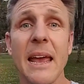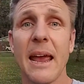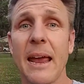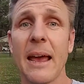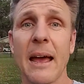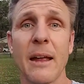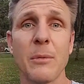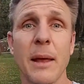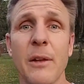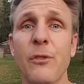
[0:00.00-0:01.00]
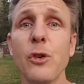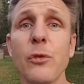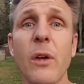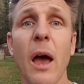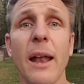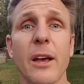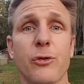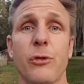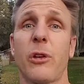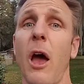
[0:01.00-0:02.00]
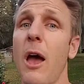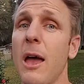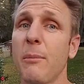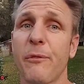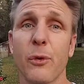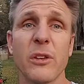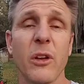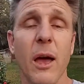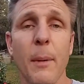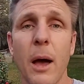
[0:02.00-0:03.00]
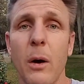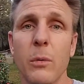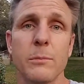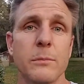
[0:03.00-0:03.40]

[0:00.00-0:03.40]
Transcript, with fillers: And man, if you've got extra time, free time, I,